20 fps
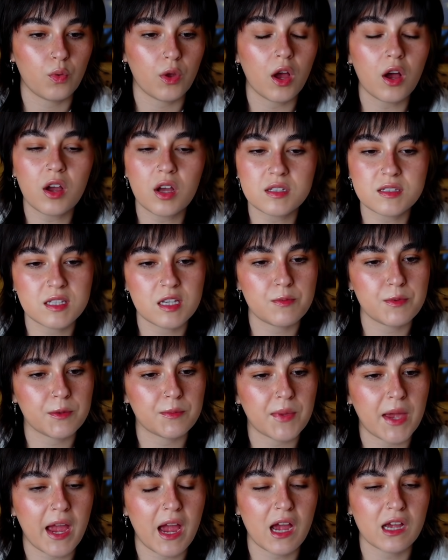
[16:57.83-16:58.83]
We all got sleeping
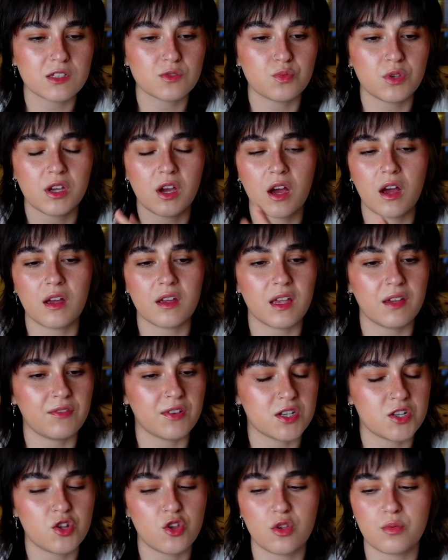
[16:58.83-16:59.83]
bags, we got
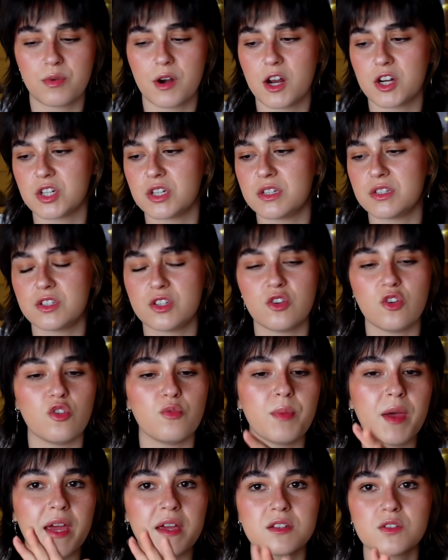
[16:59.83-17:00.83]
given toothbrushes,
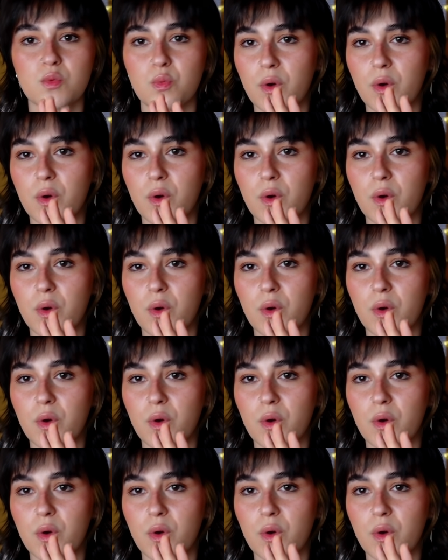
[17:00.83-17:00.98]
toothpaste,